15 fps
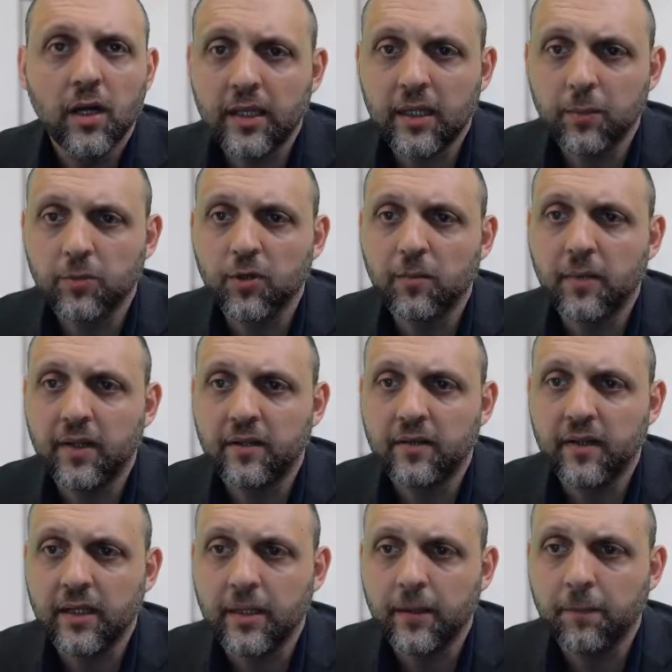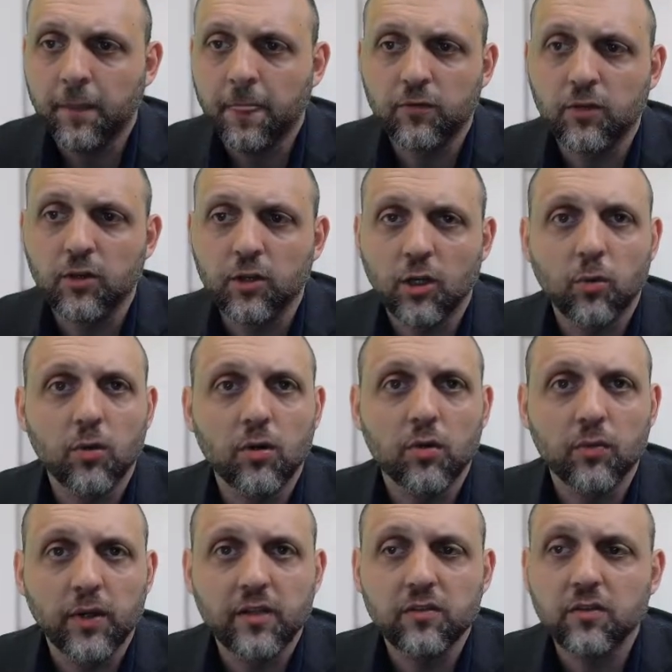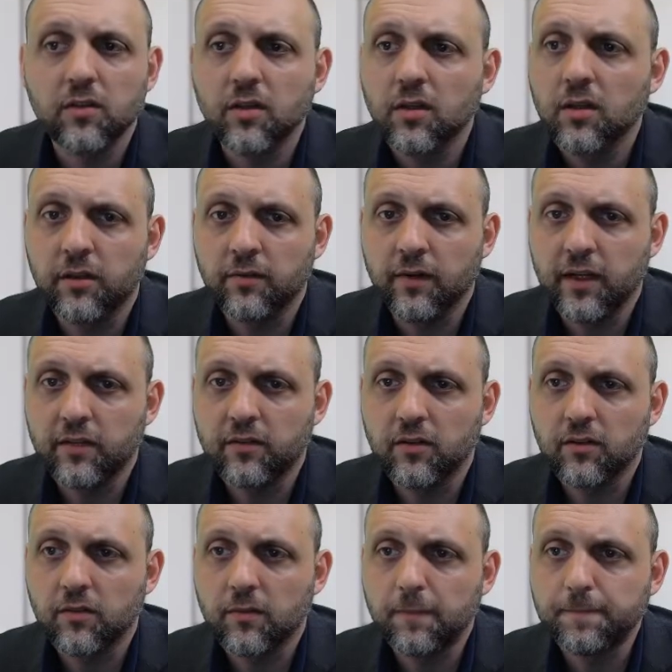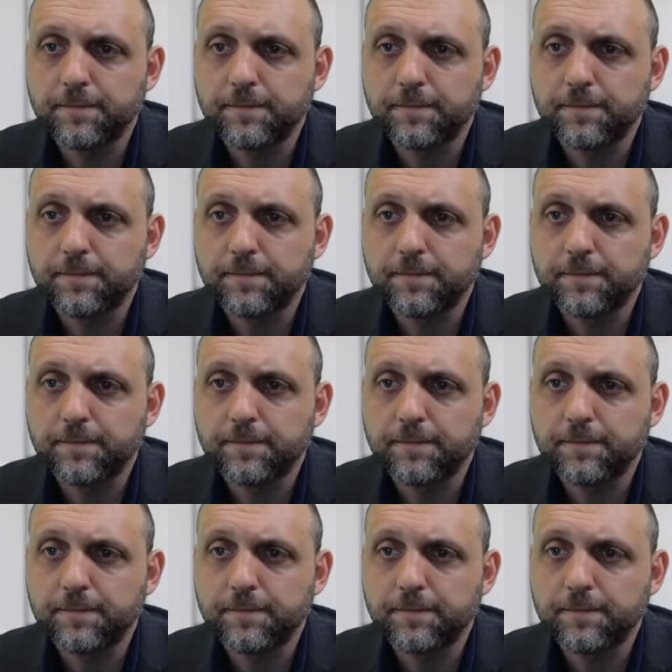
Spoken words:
implementing for lower risk devices.